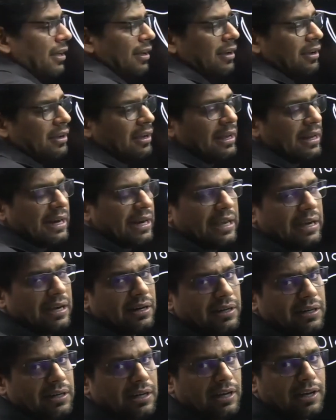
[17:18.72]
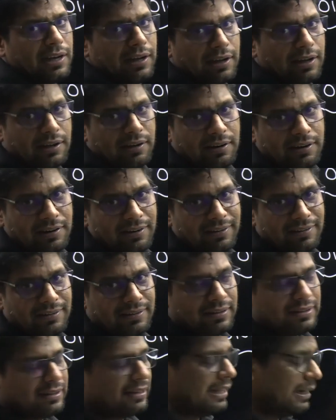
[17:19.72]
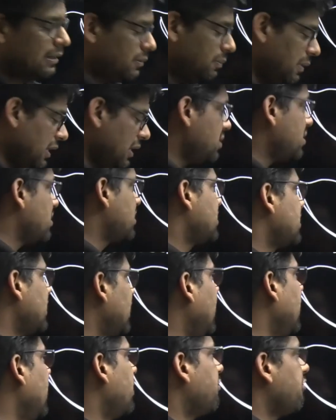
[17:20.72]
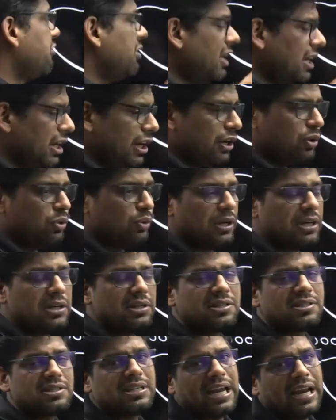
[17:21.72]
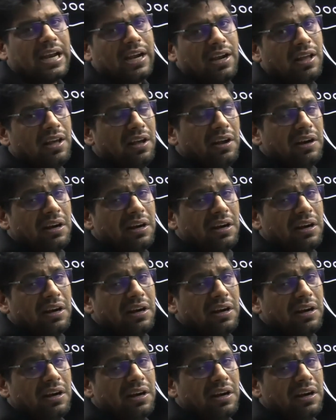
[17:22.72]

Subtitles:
character. That means, sir, we need to understand